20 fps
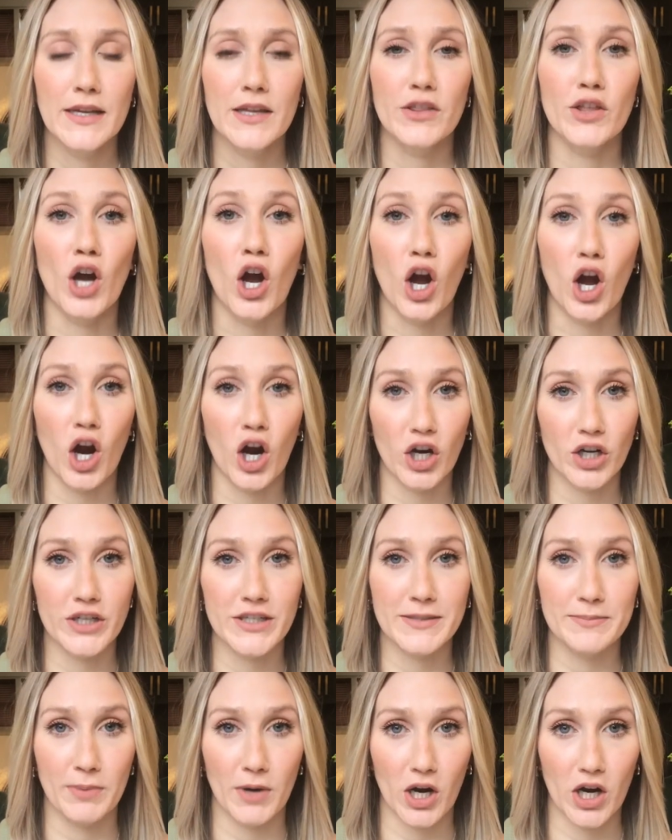the
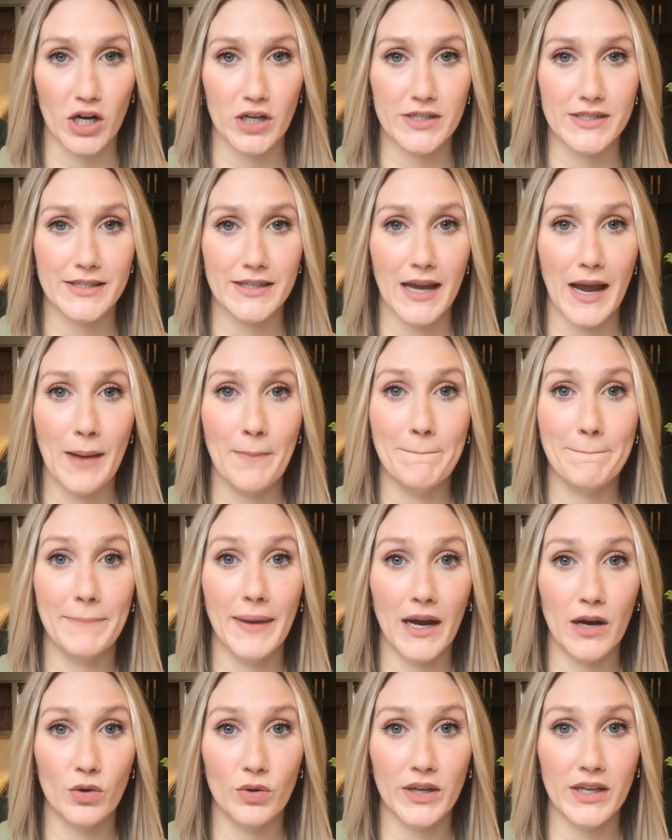hardest part
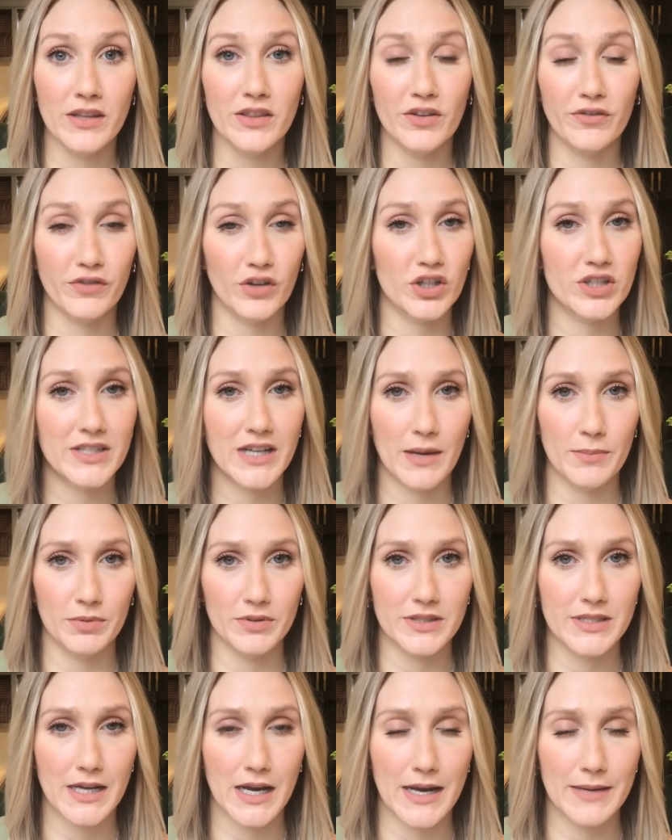about it the first
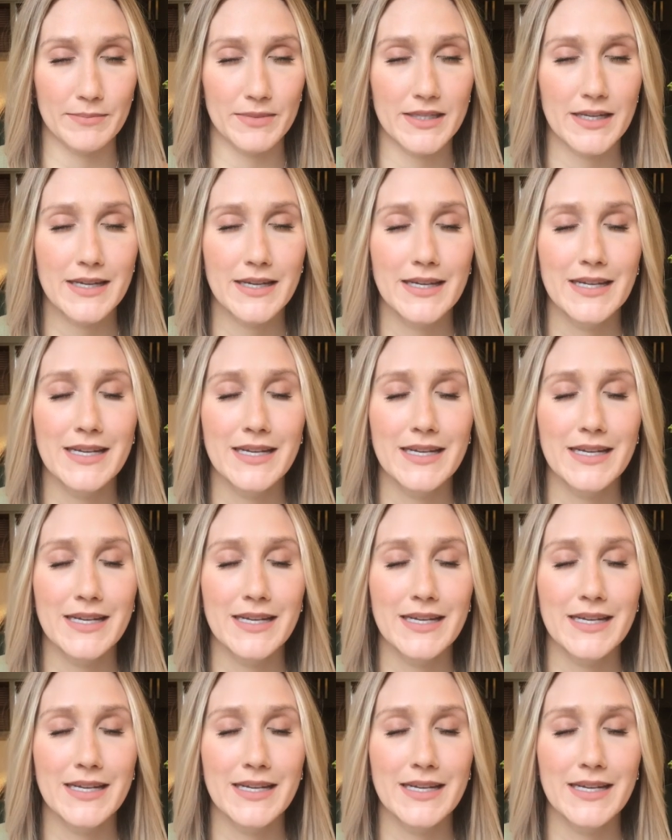couple times.